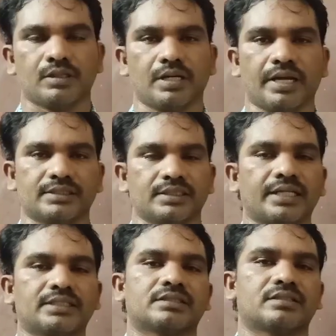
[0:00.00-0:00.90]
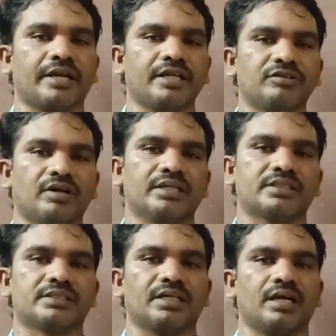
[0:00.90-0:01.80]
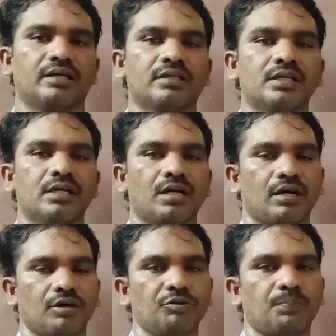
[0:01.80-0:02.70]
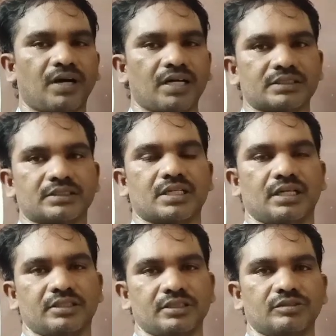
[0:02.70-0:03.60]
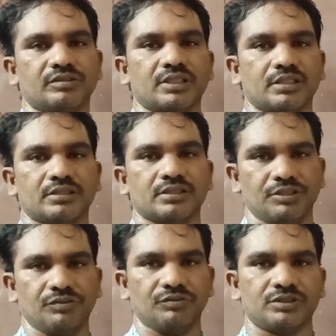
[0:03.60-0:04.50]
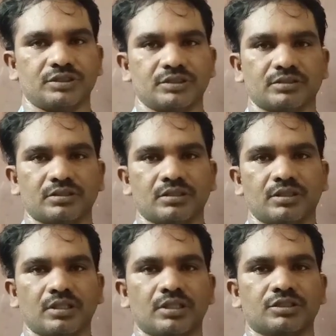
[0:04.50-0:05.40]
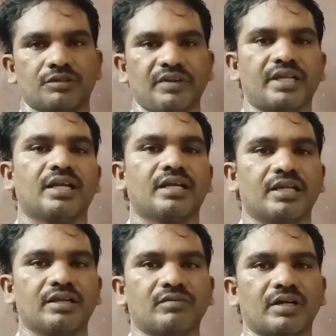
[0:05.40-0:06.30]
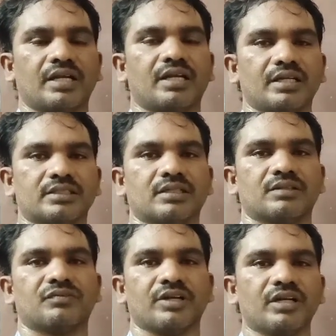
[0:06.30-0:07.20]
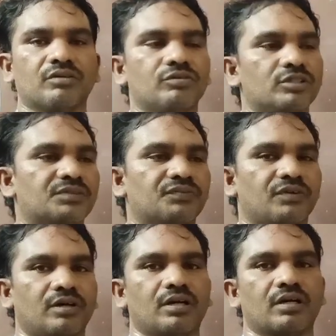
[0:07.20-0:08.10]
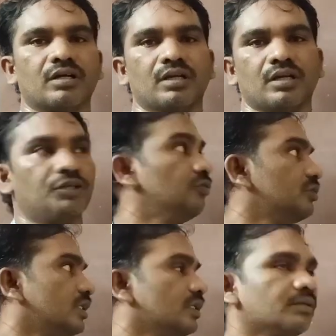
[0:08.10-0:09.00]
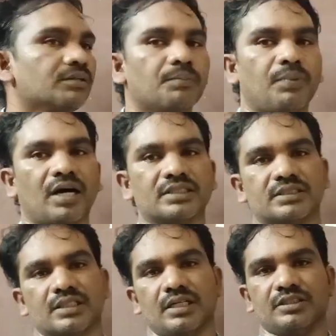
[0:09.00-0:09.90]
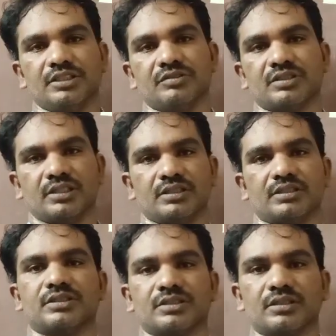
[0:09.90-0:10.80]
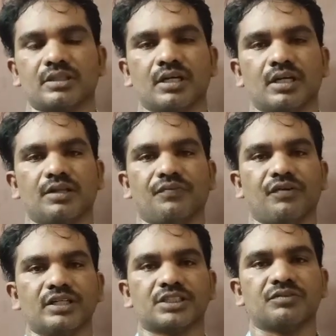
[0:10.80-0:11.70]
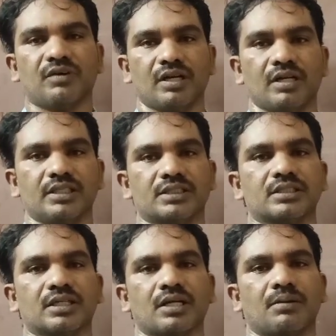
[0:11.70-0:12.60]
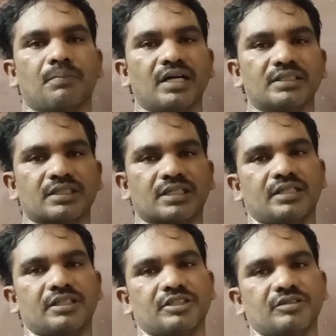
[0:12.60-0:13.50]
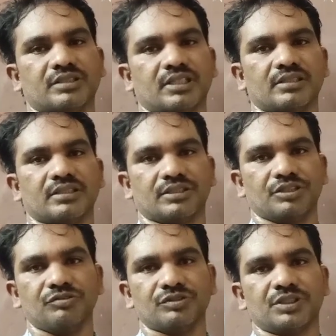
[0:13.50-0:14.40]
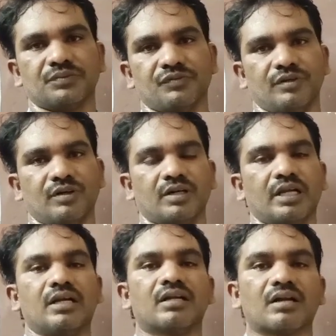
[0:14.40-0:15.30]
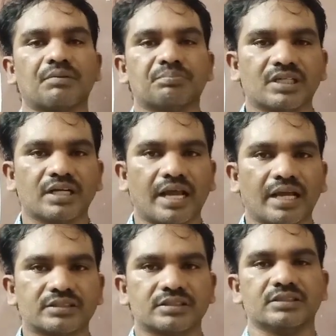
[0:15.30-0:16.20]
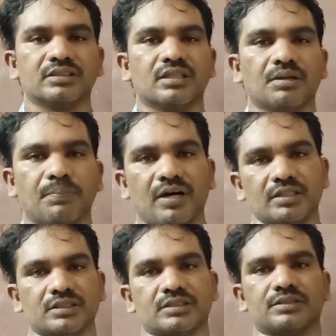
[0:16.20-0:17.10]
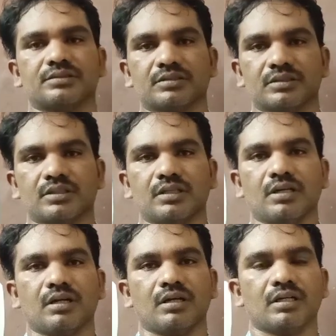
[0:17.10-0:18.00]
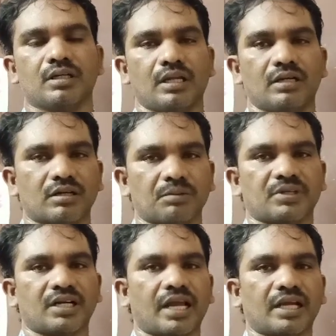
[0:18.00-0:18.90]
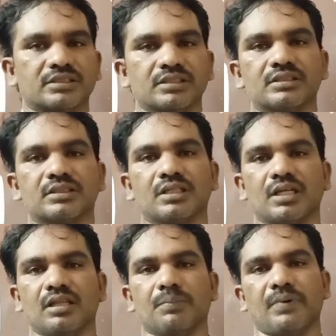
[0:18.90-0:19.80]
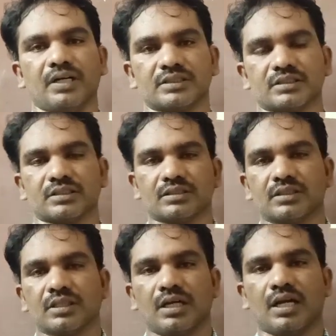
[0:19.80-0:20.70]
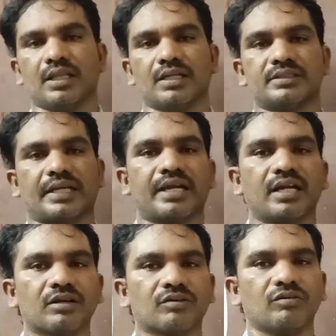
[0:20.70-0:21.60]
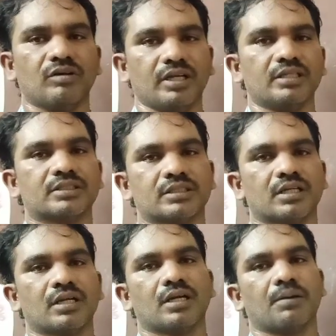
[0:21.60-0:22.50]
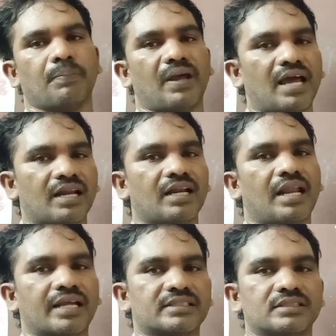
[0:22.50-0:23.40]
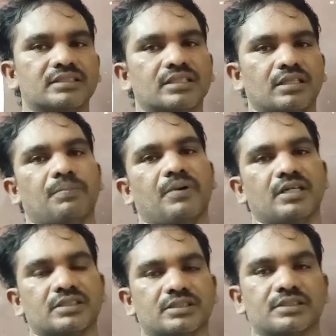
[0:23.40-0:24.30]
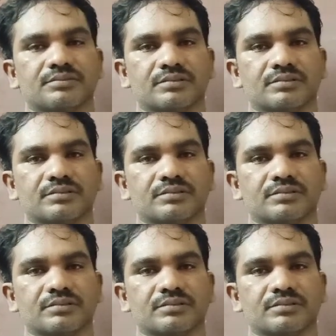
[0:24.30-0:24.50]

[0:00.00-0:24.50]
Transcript: Guys, let's try to understand how past continuous tense is used. So we can give at least three rules for using past continuous tense. The first one is past continuous tense is used for interrupted actions in the past. Interrupted actions in the past. And the second rule is parallel actions in the past.